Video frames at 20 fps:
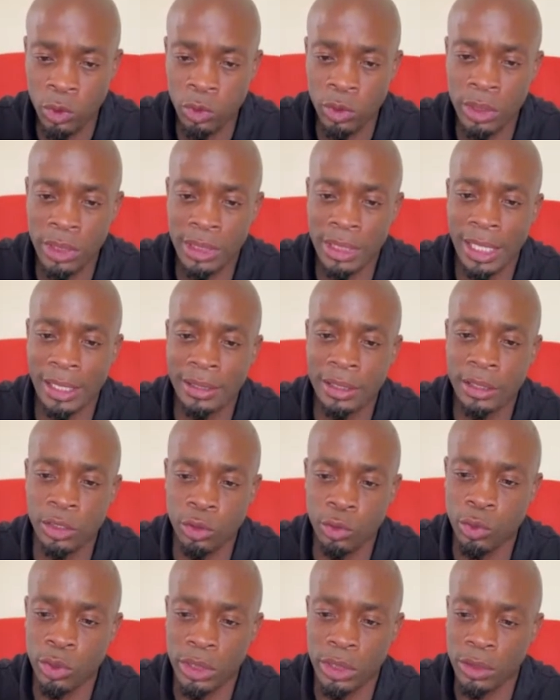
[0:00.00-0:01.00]
should start
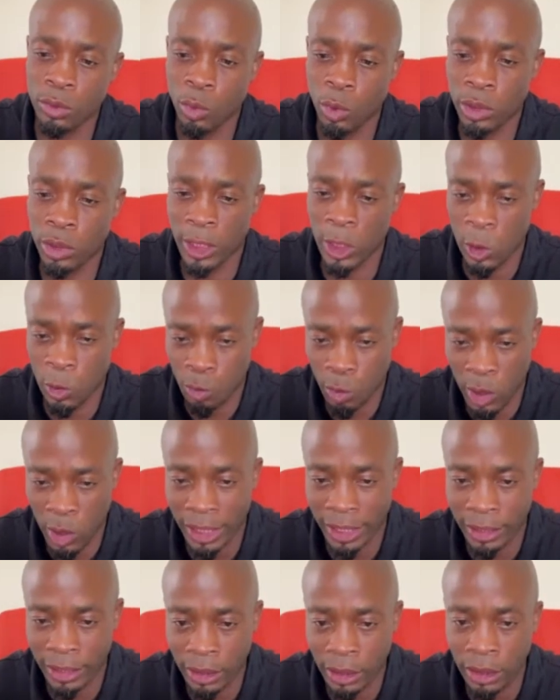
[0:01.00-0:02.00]
using water
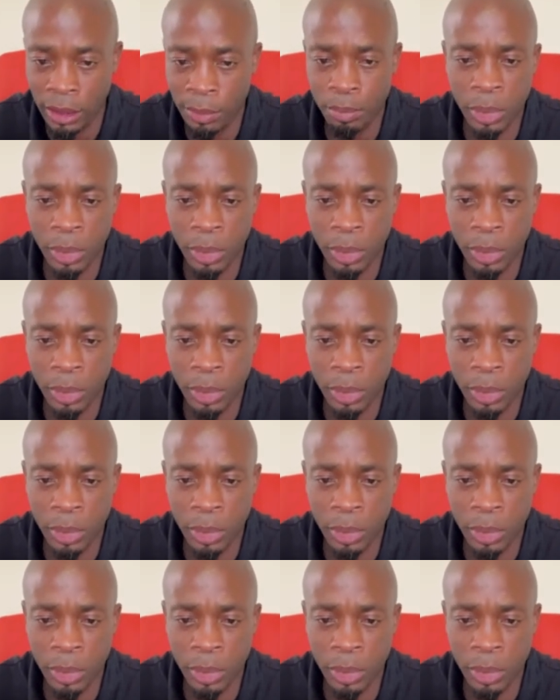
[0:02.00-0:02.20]
sparingly.